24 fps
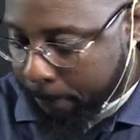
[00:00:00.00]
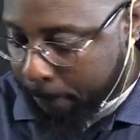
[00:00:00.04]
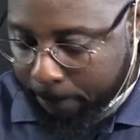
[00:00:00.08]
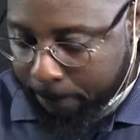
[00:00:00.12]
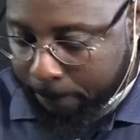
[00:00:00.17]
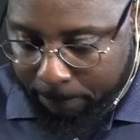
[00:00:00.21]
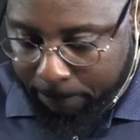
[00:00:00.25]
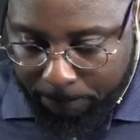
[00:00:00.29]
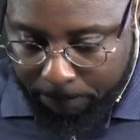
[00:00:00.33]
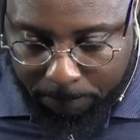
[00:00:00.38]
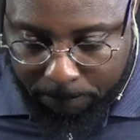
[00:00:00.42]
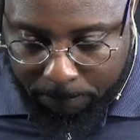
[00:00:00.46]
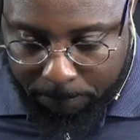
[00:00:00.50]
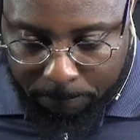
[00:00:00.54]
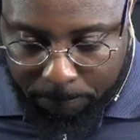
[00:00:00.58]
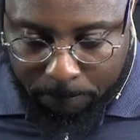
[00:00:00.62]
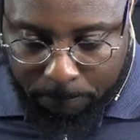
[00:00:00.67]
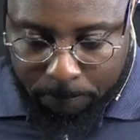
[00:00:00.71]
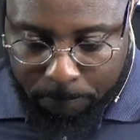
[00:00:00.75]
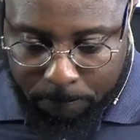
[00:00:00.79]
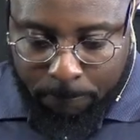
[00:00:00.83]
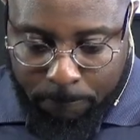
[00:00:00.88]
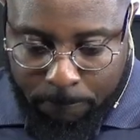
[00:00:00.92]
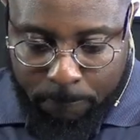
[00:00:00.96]
You know,
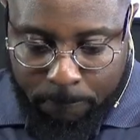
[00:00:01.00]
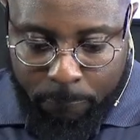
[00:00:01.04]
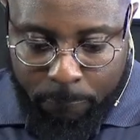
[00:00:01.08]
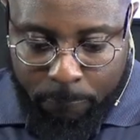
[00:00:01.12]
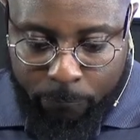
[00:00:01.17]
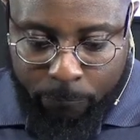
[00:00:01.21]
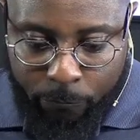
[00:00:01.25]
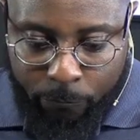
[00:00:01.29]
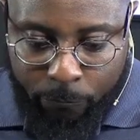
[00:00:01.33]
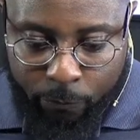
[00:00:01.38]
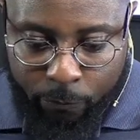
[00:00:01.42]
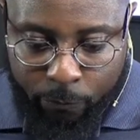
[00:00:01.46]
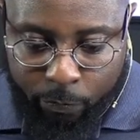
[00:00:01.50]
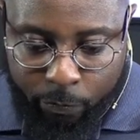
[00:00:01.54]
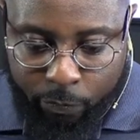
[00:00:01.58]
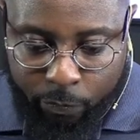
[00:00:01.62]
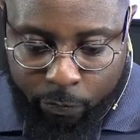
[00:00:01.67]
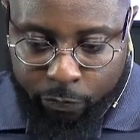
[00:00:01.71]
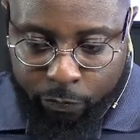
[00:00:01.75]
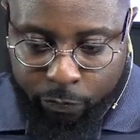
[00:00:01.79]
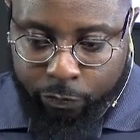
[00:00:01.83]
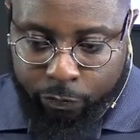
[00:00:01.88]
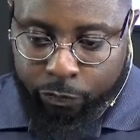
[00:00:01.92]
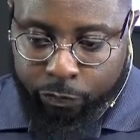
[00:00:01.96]
um,
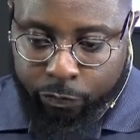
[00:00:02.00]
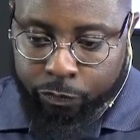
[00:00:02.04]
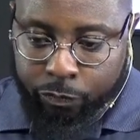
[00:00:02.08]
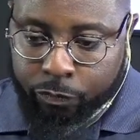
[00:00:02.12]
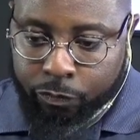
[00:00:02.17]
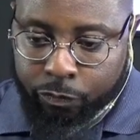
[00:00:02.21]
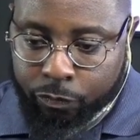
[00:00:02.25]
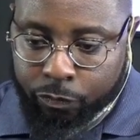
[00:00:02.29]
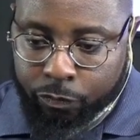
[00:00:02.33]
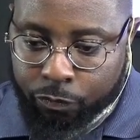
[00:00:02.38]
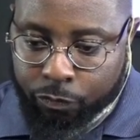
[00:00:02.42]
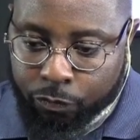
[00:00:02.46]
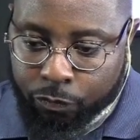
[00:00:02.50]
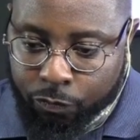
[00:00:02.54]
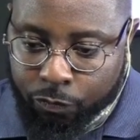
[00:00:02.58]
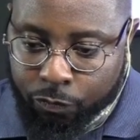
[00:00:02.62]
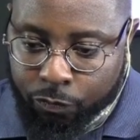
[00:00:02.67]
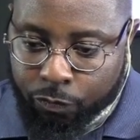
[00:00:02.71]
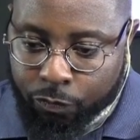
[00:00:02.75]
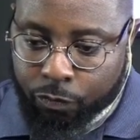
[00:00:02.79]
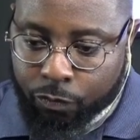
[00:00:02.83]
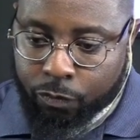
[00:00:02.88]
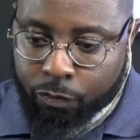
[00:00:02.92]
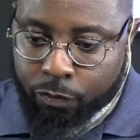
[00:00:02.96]
know a whole lot.
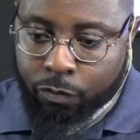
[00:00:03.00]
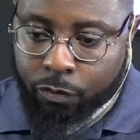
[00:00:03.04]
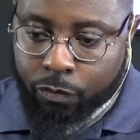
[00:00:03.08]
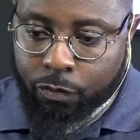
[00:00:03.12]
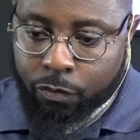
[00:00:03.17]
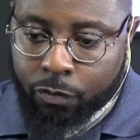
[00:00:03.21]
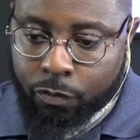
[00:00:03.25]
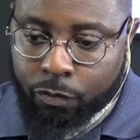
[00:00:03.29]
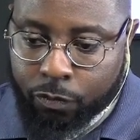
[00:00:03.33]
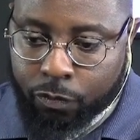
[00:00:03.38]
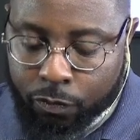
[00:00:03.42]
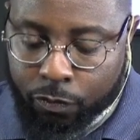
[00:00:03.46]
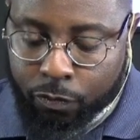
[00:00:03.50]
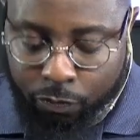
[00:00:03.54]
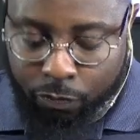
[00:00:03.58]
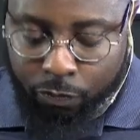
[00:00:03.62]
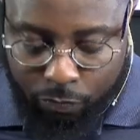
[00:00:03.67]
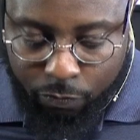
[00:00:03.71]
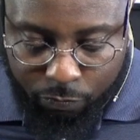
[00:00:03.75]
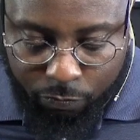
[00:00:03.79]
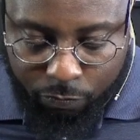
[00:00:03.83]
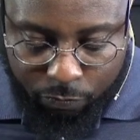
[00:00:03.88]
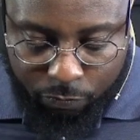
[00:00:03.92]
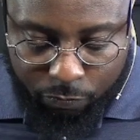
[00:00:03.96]
I'm sure y'all know a whole
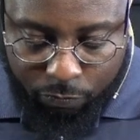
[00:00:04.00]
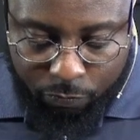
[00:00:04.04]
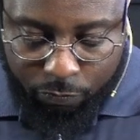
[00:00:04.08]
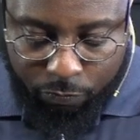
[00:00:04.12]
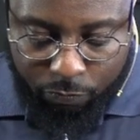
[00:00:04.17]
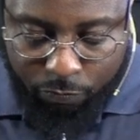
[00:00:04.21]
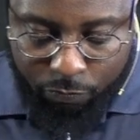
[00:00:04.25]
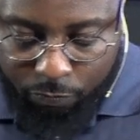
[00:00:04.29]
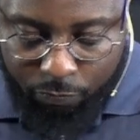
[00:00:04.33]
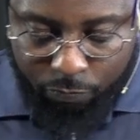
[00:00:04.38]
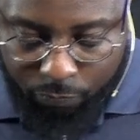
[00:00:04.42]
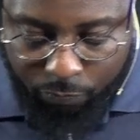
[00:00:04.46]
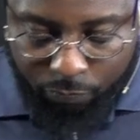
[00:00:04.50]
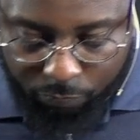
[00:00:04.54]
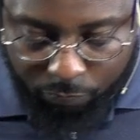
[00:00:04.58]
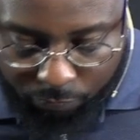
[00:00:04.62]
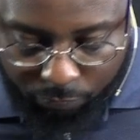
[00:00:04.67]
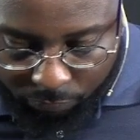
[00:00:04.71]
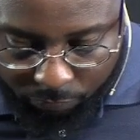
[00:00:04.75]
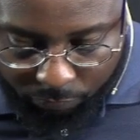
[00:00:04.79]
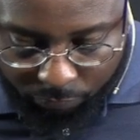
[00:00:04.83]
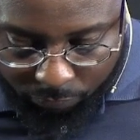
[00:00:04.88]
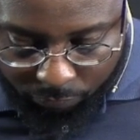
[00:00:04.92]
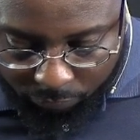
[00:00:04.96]
lot more than when we
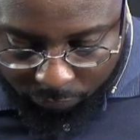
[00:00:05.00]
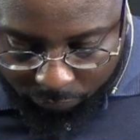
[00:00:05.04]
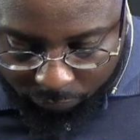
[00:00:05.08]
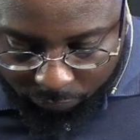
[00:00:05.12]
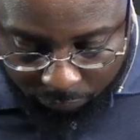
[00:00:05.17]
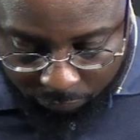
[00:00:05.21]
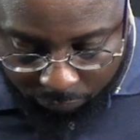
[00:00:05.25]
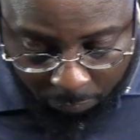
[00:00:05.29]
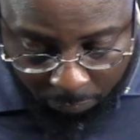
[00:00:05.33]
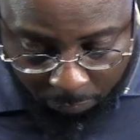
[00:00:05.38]
started. So.